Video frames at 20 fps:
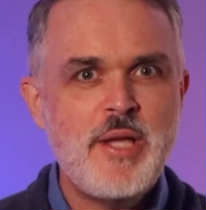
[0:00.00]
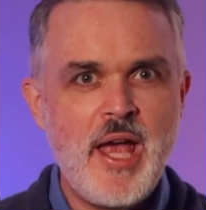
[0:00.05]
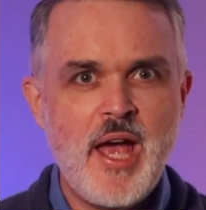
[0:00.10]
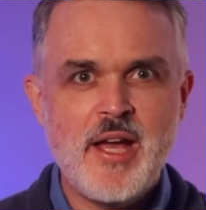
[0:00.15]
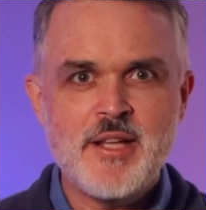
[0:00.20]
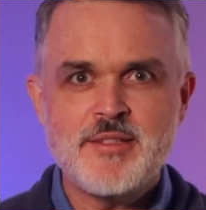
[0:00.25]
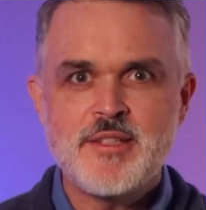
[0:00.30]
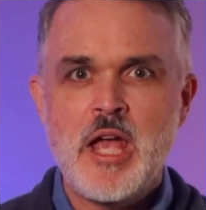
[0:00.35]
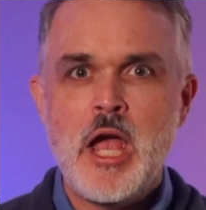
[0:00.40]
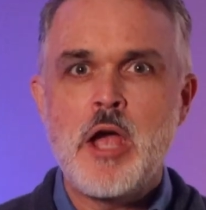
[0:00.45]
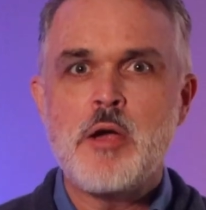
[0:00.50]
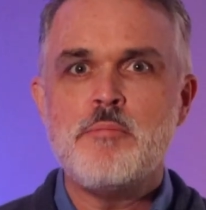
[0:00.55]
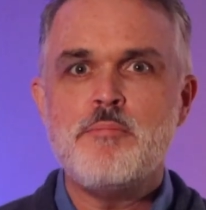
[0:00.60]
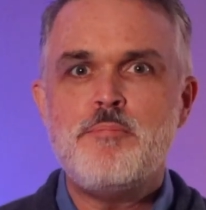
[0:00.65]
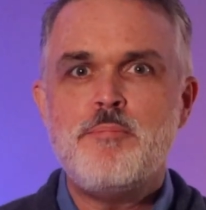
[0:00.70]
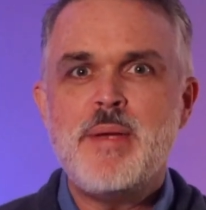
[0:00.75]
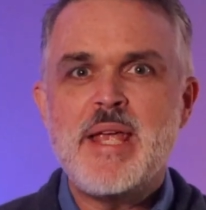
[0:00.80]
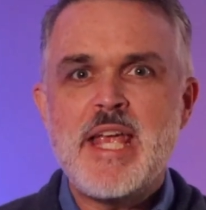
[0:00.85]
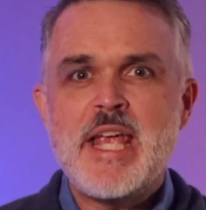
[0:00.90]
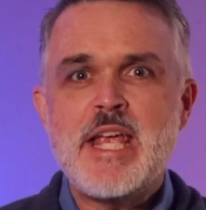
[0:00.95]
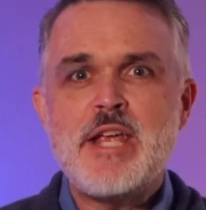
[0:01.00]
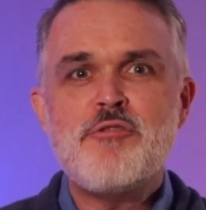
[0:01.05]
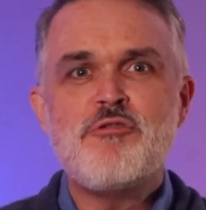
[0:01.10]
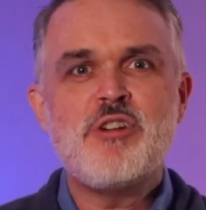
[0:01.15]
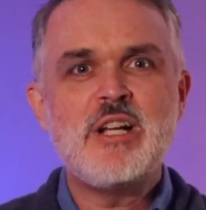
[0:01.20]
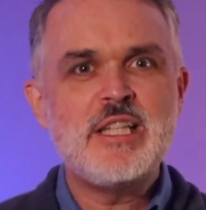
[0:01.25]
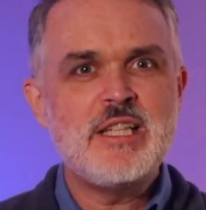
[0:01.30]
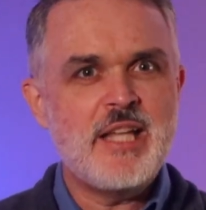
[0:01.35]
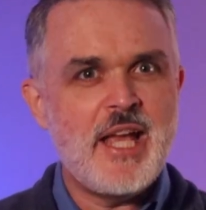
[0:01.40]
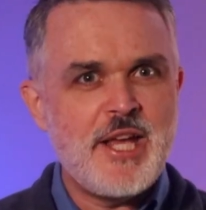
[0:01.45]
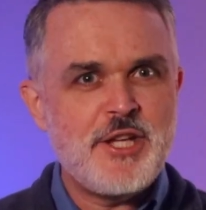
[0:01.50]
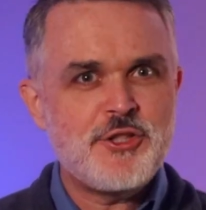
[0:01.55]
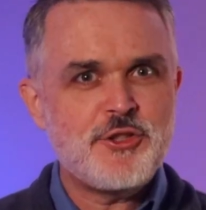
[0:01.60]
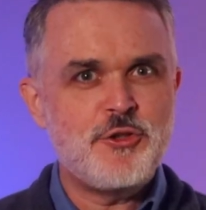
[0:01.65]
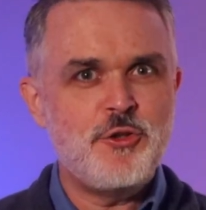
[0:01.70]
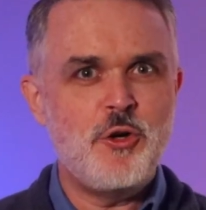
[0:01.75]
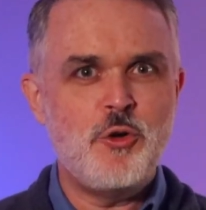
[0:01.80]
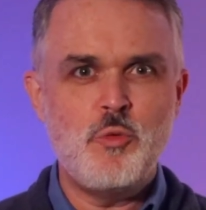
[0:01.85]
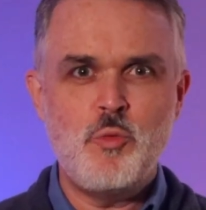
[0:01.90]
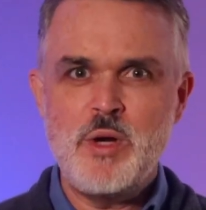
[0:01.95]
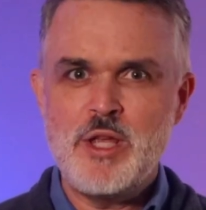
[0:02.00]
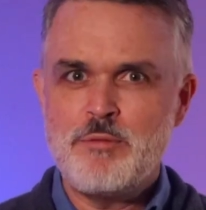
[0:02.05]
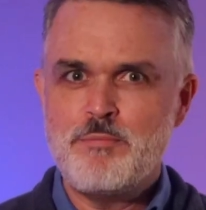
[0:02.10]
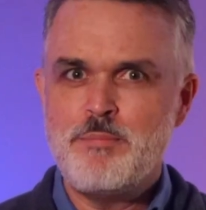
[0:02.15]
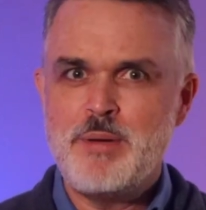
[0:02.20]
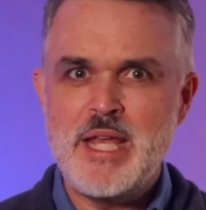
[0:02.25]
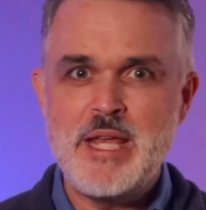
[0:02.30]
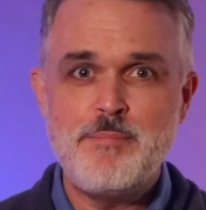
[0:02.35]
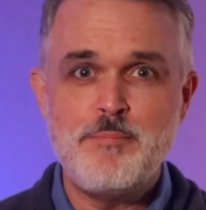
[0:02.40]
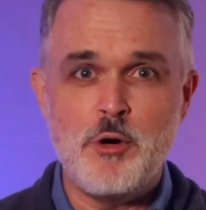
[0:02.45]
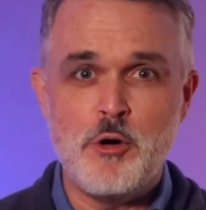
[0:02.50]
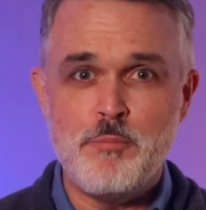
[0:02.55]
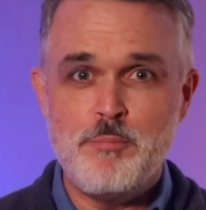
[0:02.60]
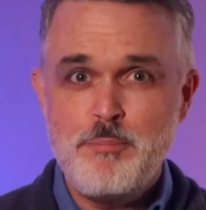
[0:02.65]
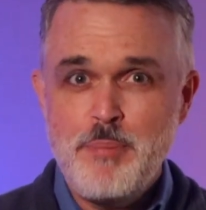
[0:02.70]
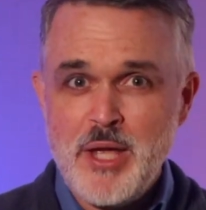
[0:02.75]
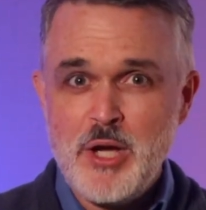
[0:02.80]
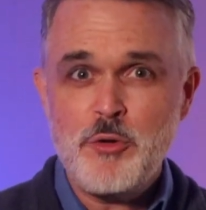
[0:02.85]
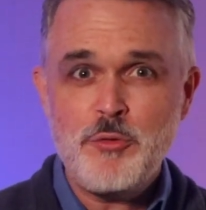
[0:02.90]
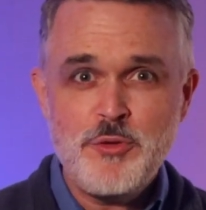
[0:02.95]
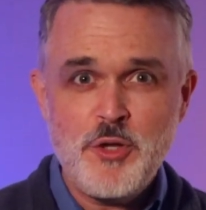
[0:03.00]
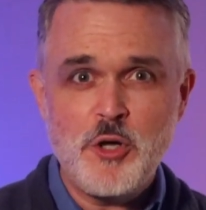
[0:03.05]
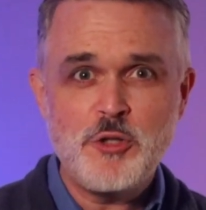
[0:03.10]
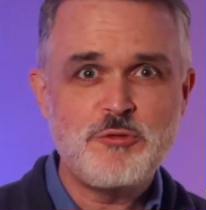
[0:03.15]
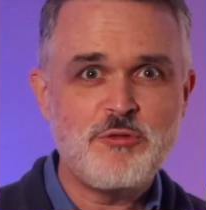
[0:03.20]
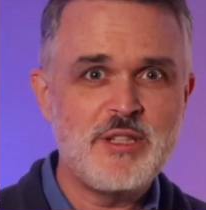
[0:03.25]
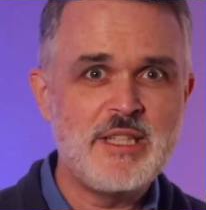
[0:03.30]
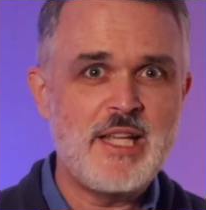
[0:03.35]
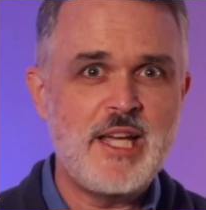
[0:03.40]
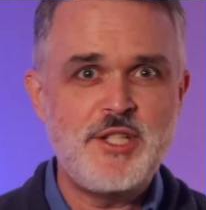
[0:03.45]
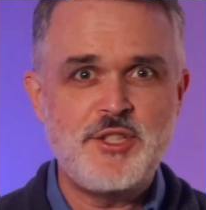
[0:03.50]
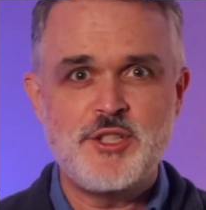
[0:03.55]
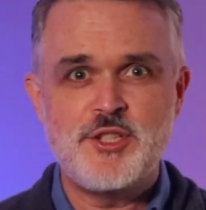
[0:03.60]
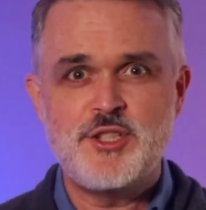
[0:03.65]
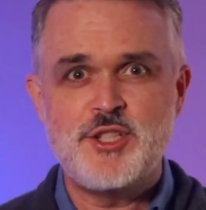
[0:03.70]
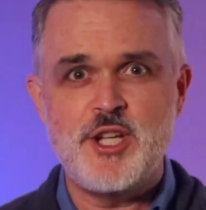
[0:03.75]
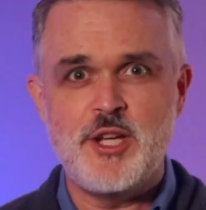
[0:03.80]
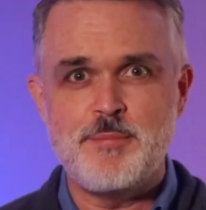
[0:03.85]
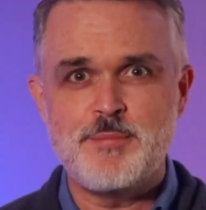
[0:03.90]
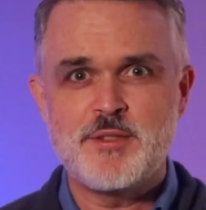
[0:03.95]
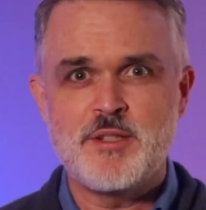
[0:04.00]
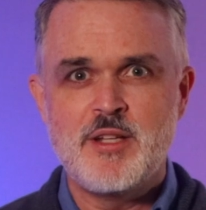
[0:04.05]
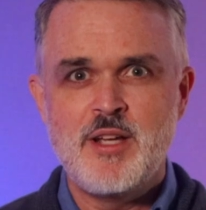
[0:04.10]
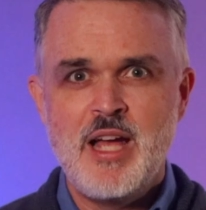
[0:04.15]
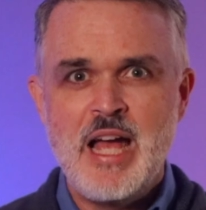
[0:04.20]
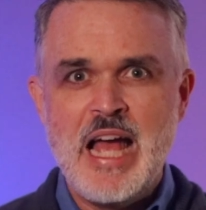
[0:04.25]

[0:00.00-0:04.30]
yes, be relational with people. Build those relationships.